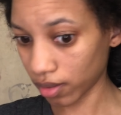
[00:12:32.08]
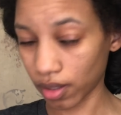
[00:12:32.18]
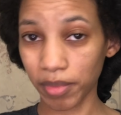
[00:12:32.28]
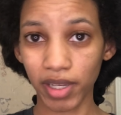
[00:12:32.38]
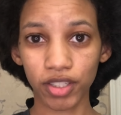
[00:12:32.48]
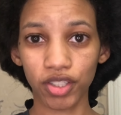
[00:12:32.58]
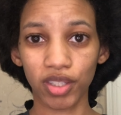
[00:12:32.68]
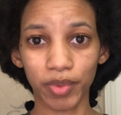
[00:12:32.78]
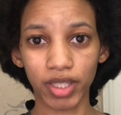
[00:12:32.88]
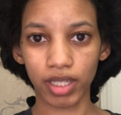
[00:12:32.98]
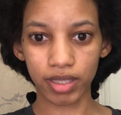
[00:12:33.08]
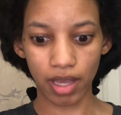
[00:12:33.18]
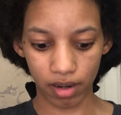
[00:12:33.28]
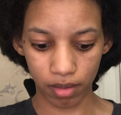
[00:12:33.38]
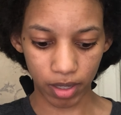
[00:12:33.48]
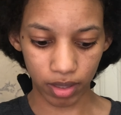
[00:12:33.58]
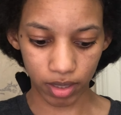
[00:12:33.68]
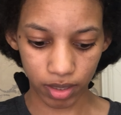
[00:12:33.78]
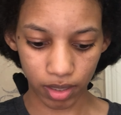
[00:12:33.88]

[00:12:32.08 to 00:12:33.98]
I'm actually really excited about this.